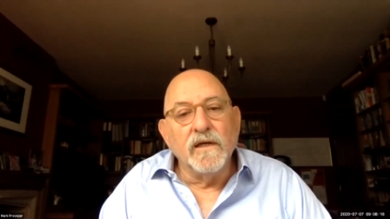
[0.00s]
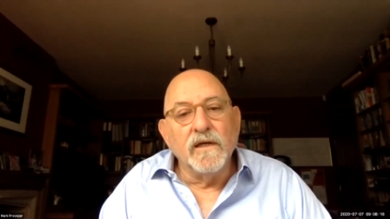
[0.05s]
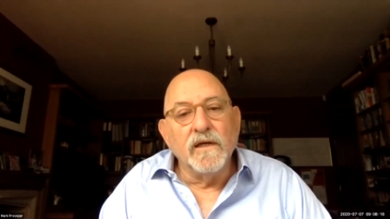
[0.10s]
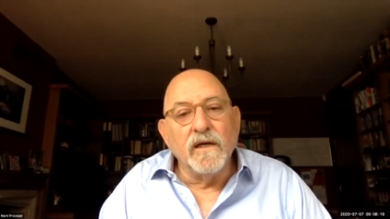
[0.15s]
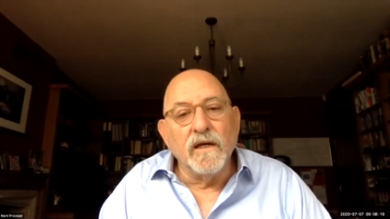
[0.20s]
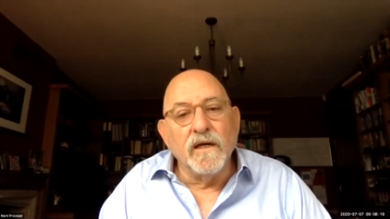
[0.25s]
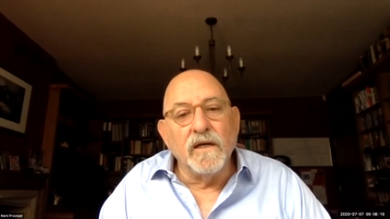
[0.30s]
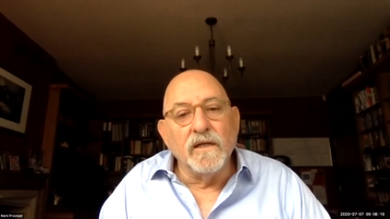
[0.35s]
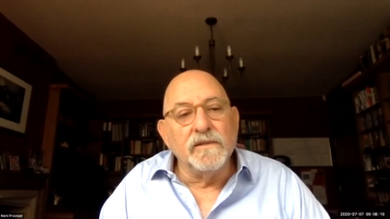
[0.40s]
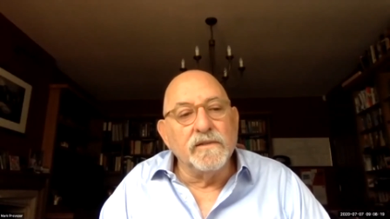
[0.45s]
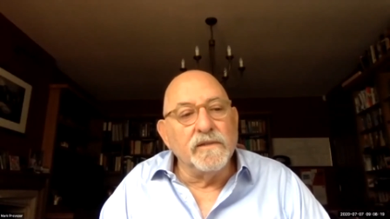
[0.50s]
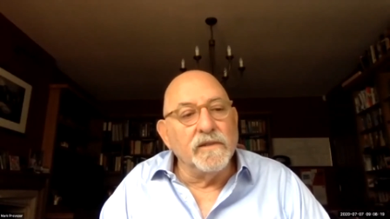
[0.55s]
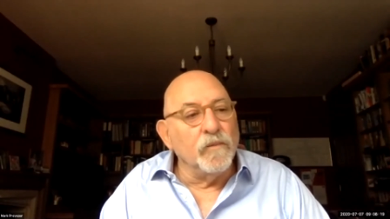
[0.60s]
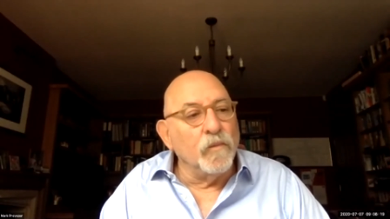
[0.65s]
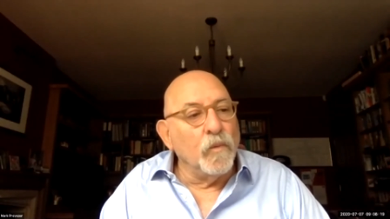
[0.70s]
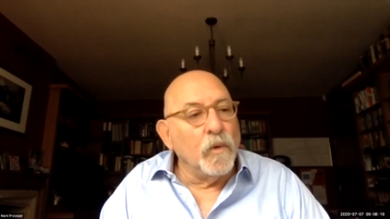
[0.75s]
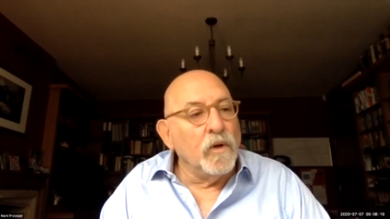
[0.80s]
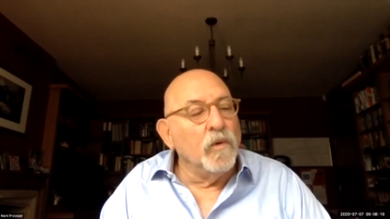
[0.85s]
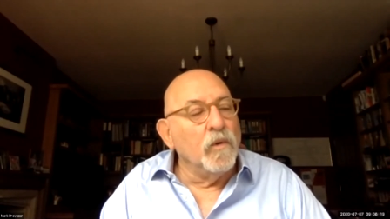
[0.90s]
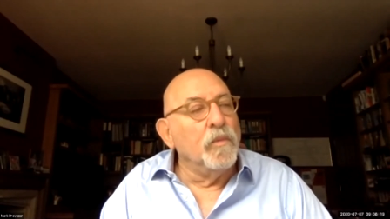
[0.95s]
and it
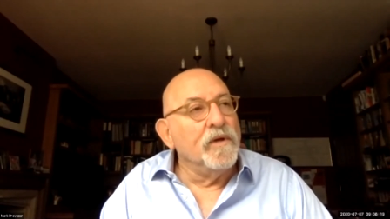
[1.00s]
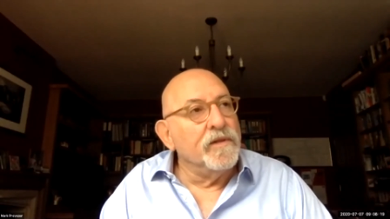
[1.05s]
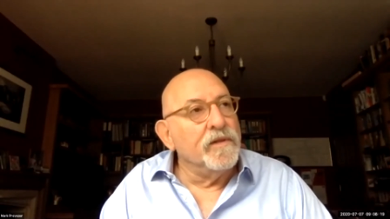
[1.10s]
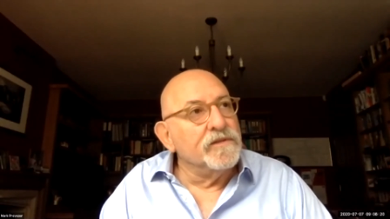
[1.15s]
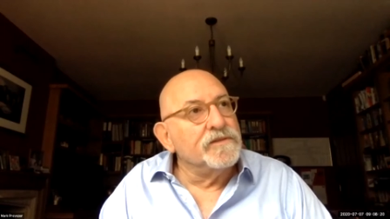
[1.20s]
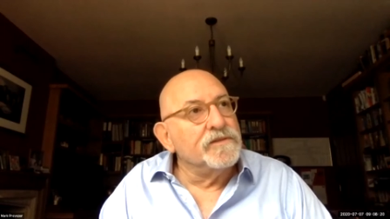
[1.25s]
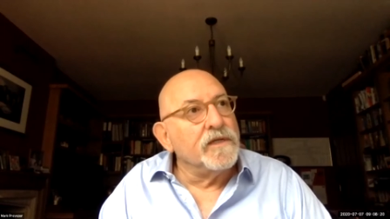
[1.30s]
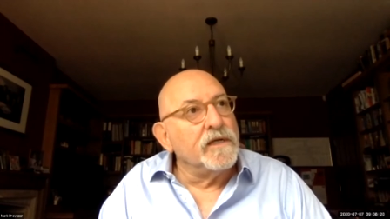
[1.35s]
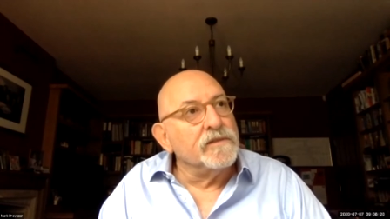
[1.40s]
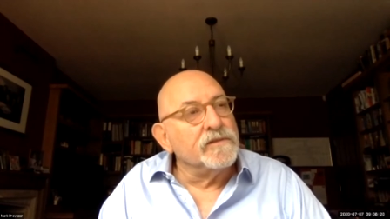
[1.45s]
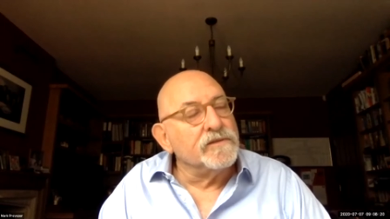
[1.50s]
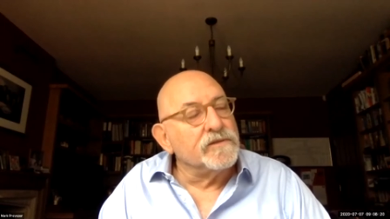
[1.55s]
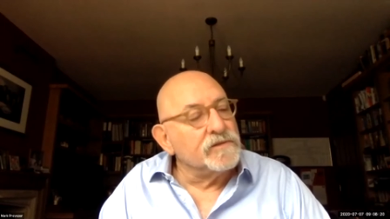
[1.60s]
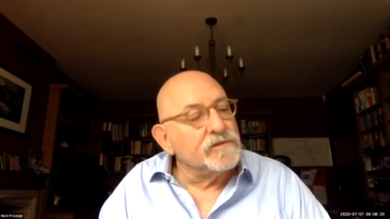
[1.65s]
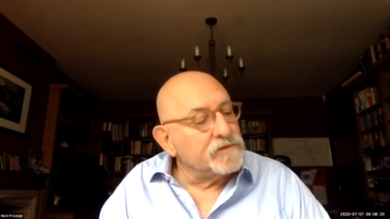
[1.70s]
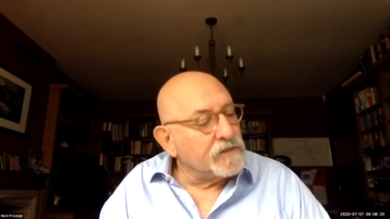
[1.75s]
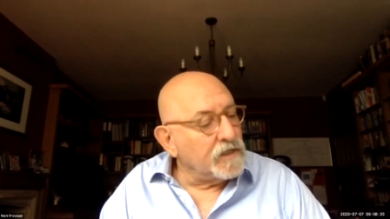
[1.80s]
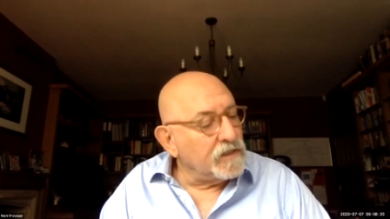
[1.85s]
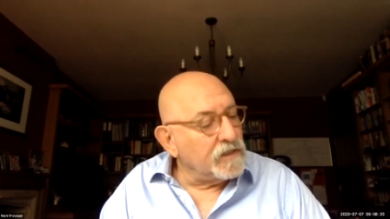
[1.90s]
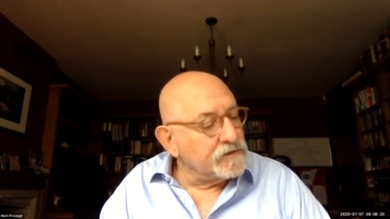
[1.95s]
will be the tenants who
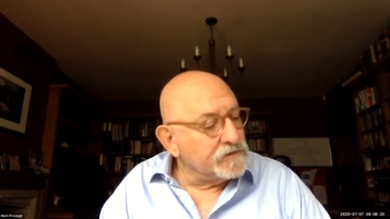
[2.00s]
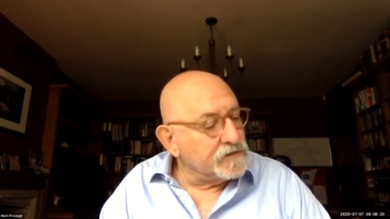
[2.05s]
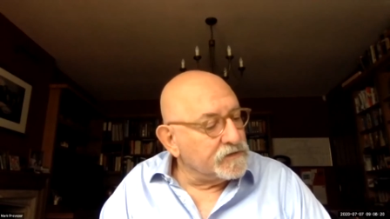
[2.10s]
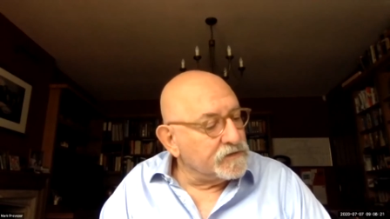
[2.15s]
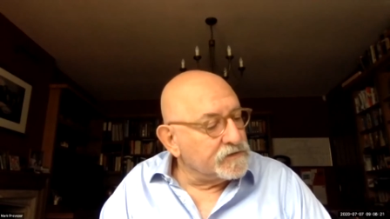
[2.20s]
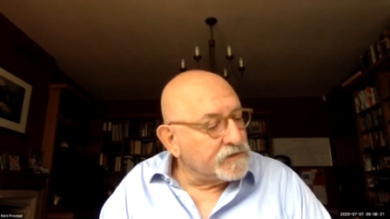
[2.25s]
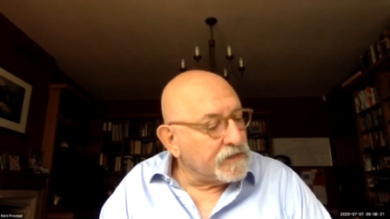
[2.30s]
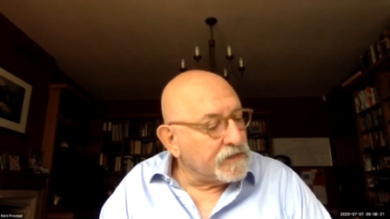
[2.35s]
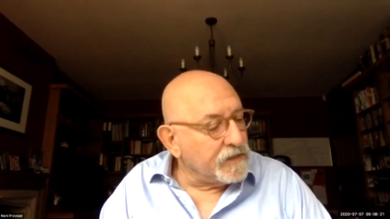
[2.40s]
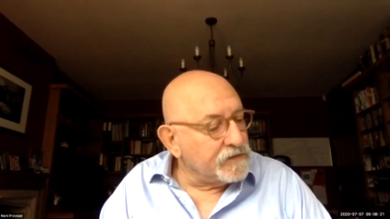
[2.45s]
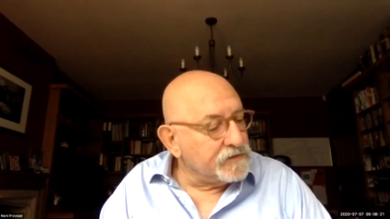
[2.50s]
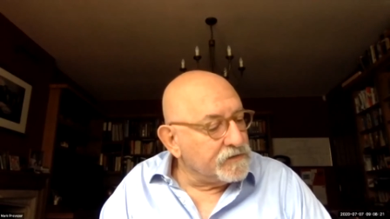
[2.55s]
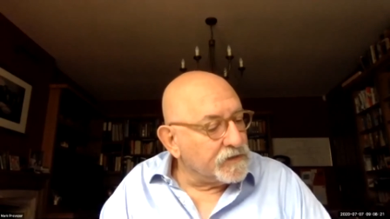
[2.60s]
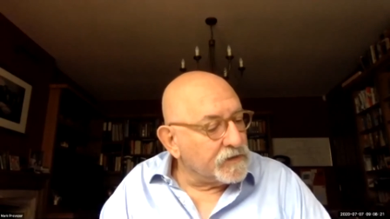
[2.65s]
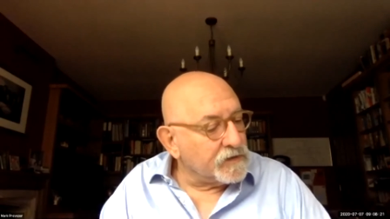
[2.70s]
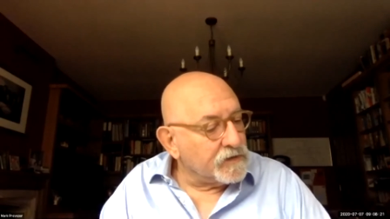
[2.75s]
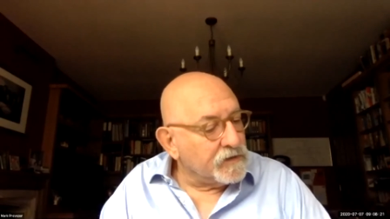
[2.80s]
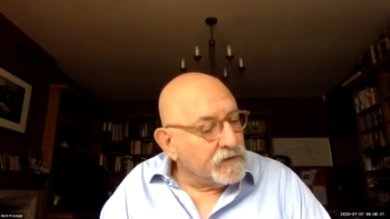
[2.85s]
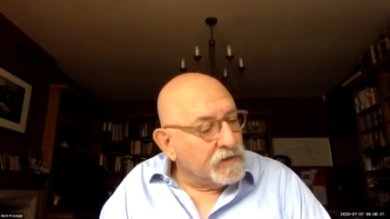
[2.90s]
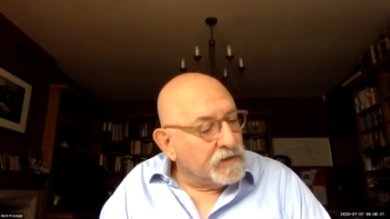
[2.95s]
start dictating.